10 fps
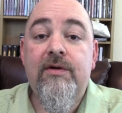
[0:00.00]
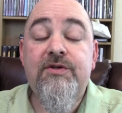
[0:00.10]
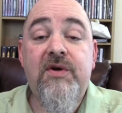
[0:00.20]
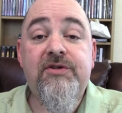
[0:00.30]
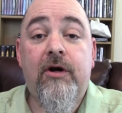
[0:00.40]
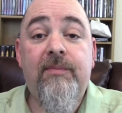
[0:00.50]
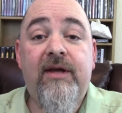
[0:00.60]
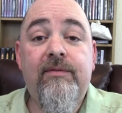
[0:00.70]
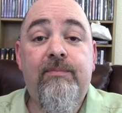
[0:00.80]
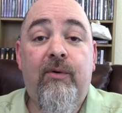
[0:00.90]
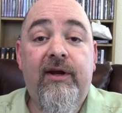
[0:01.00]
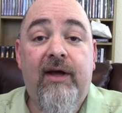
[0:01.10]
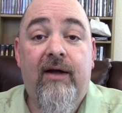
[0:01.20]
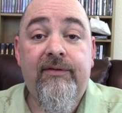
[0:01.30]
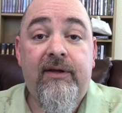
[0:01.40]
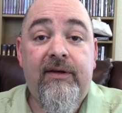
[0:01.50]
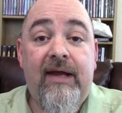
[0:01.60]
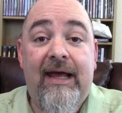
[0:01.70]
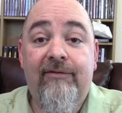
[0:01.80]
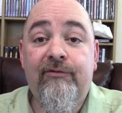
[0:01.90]
So I started by pointing out that
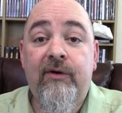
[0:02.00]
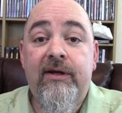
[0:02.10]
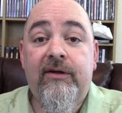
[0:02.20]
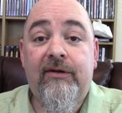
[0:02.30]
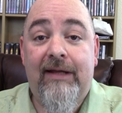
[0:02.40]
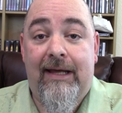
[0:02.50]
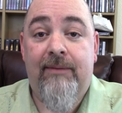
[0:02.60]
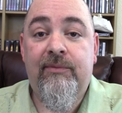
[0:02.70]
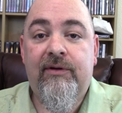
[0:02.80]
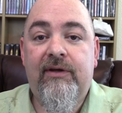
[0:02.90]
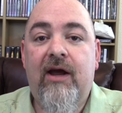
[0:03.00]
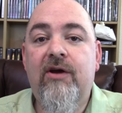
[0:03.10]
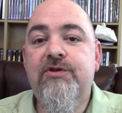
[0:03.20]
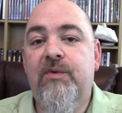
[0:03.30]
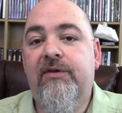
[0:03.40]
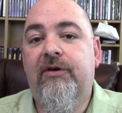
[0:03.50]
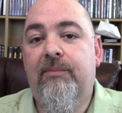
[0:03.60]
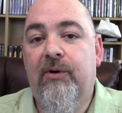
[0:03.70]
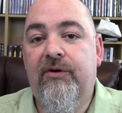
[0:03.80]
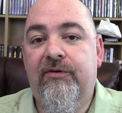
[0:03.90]
every claim carries with it a
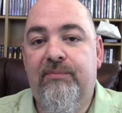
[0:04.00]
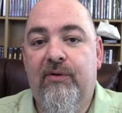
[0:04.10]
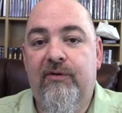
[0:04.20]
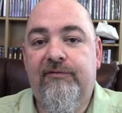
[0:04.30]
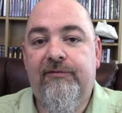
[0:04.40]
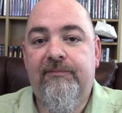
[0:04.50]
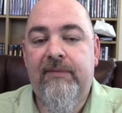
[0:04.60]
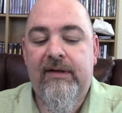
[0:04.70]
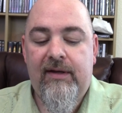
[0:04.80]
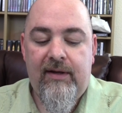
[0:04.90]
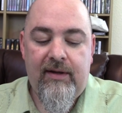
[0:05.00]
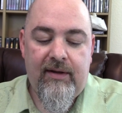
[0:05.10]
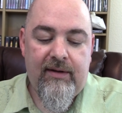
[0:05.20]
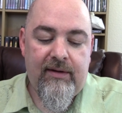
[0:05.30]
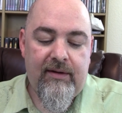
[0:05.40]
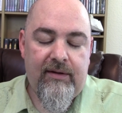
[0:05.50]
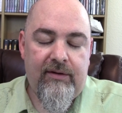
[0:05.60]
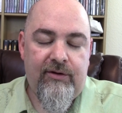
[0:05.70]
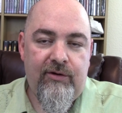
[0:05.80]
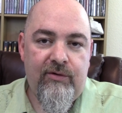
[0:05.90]
burden of proof.
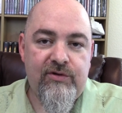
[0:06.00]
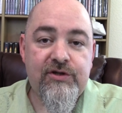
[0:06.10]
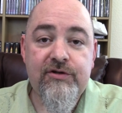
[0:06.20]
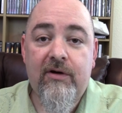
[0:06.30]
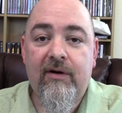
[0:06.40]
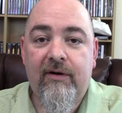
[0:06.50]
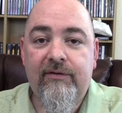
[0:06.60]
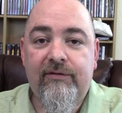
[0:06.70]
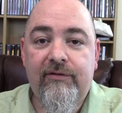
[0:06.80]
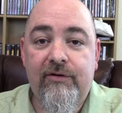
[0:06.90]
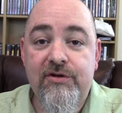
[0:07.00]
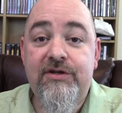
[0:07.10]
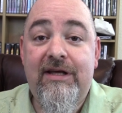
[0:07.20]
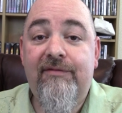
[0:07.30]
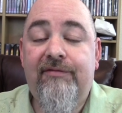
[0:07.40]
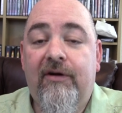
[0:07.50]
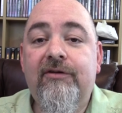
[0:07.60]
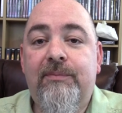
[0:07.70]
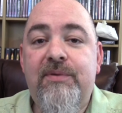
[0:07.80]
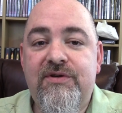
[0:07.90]
You start, your
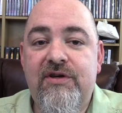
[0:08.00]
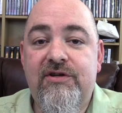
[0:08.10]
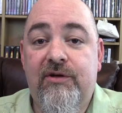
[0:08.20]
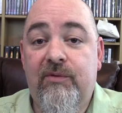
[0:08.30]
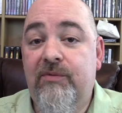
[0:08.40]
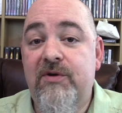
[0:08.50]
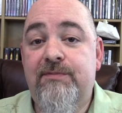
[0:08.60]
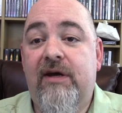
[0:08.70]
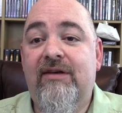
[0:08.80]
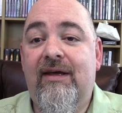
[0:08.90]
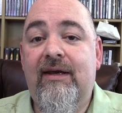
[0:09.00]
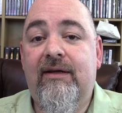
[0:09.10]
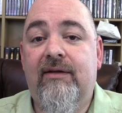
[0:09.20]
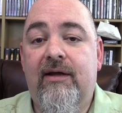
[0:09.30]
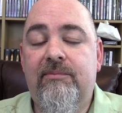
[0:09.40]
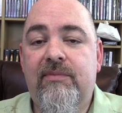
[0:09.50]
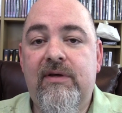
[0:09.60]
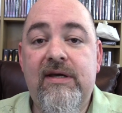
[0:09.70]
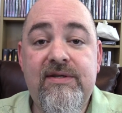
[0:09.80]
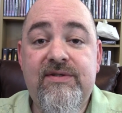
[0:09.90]
default position with respect to any claim
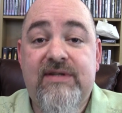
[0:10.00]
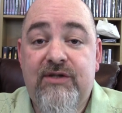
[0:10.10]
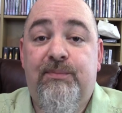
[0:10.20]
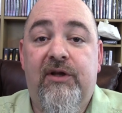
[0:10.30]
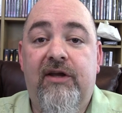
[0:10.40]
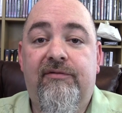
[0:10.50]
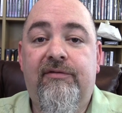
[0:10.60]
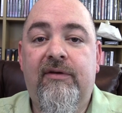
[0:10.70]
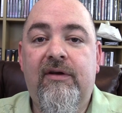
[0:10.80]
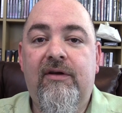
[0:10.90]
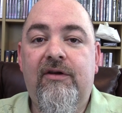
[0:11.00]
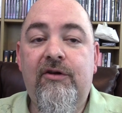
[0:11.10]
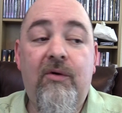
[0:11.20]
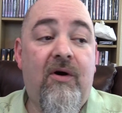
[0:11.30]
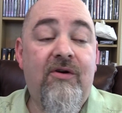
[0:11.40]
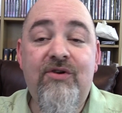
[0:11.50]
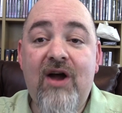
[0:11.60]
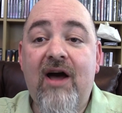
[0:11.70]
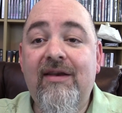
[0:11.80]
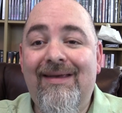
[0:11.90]
is disbelief. You are
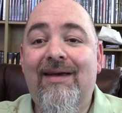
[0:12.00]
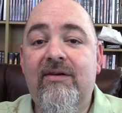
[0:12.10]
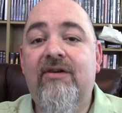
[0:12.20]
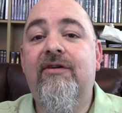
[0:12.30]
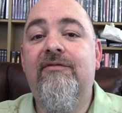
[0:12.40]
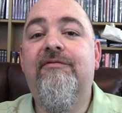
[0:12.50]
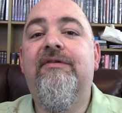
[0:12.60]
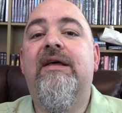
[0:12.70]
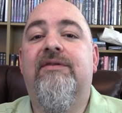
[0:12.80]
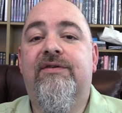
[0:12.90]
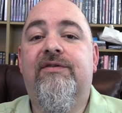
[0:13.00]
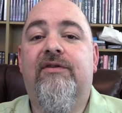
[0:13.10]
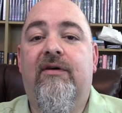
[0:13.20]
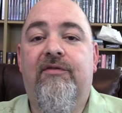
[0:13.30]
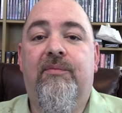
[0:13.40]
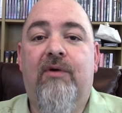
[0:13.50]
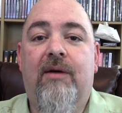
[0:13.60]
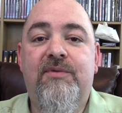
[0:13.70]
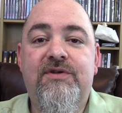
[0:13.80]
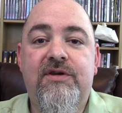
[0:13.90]
not yet convinced of the
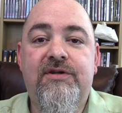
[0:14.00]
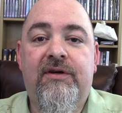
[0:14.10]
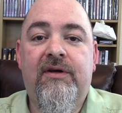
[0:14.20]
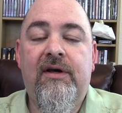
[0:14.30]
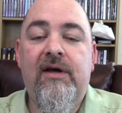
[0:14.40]
proposition.